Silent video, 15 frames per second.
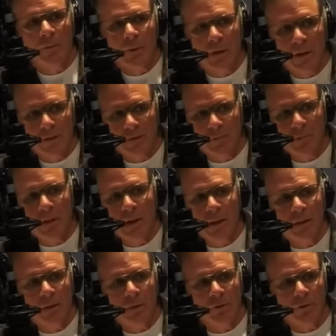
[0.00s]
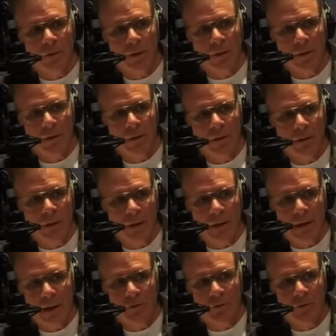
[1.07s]
do we explain those on a
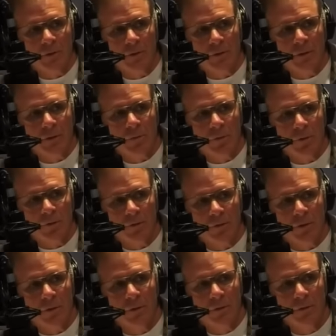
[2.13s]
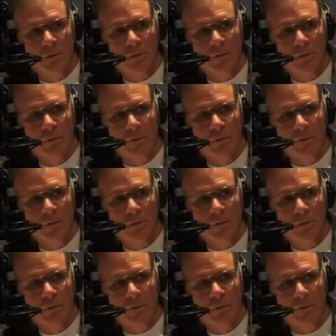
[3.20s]
naturalistic worldview?